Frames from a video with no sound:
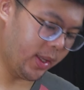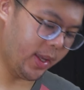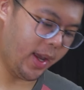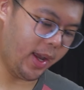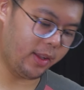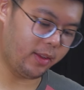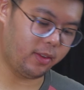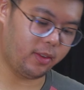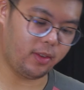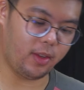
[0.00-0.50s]

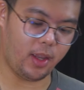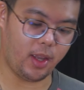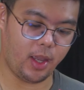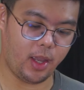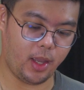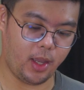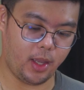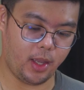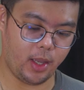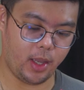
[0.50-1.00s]
get
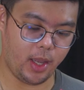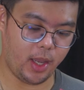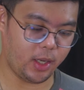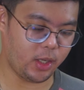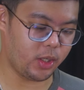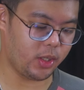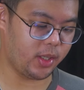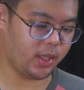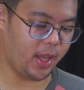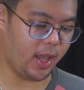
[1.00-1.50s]
a
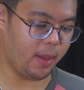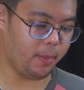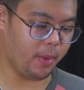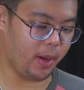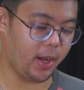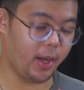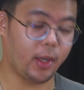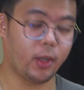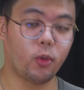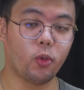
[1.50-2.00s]

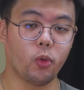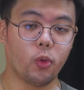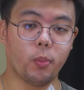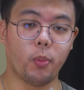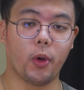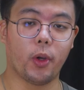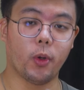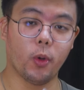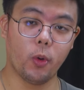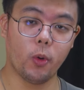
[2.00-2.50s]
HDMI
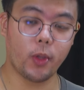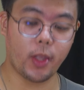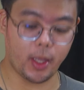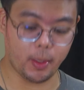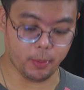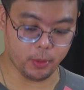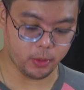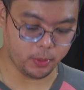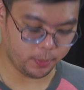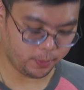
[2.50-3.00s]
2.0
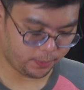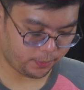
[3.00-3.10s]
cable.